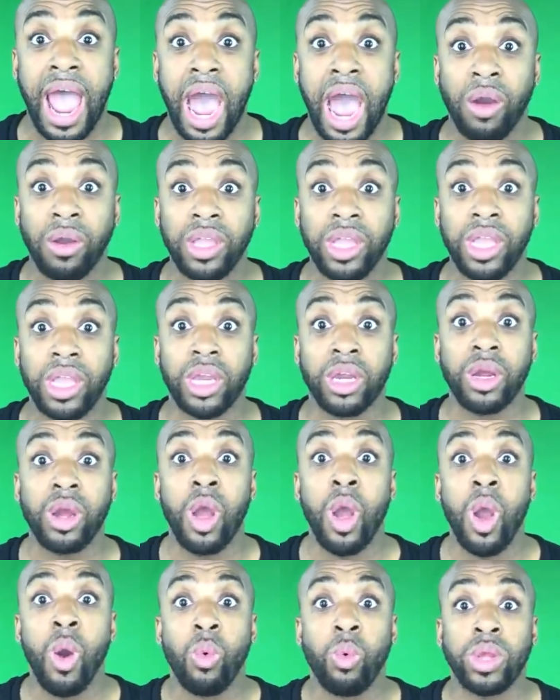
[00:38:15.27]
out here
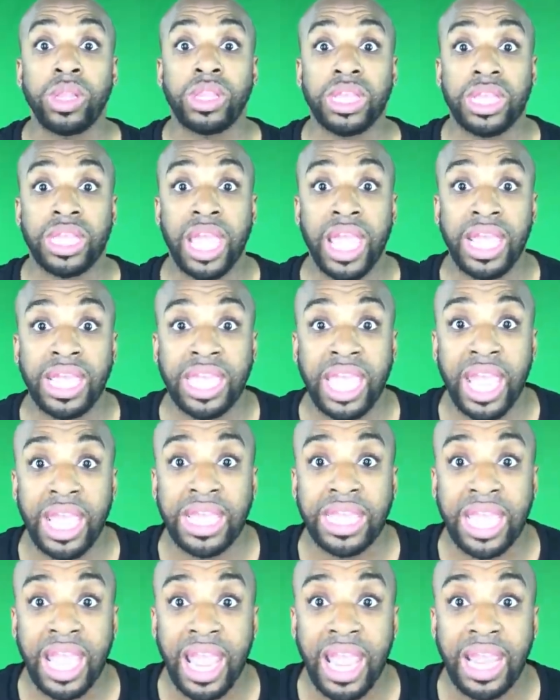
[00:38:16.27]
with the K K
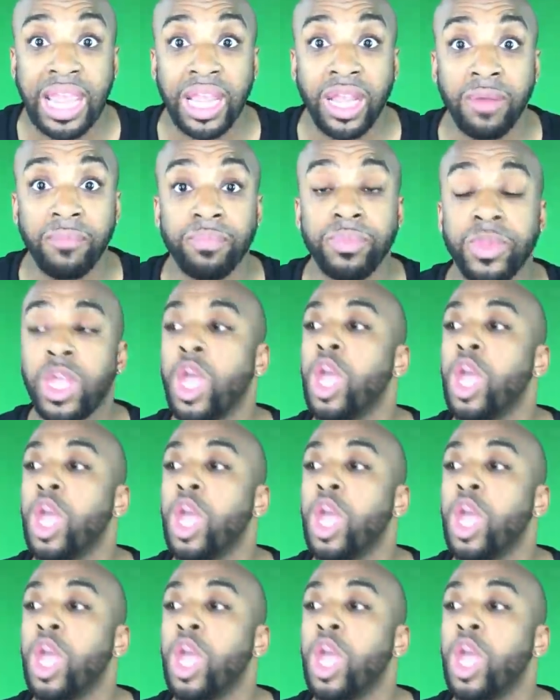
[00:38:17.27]
K.